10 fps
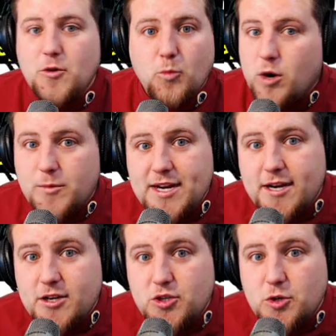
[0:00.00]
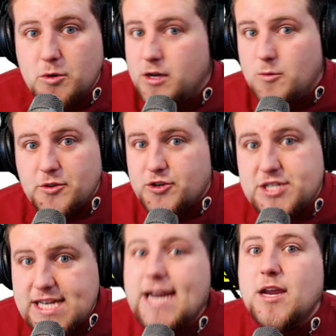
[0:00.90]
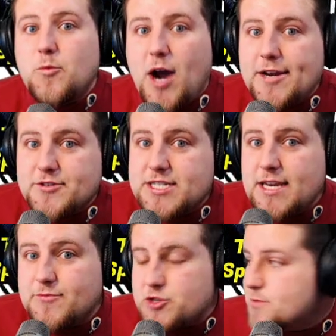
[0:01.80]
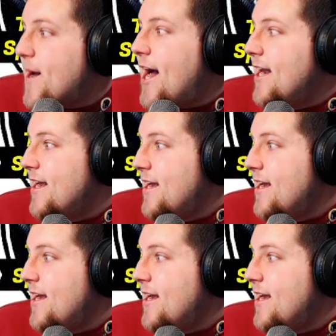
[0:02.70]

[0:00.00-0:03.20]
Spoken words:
What are we going to do with our second wide receiver spot?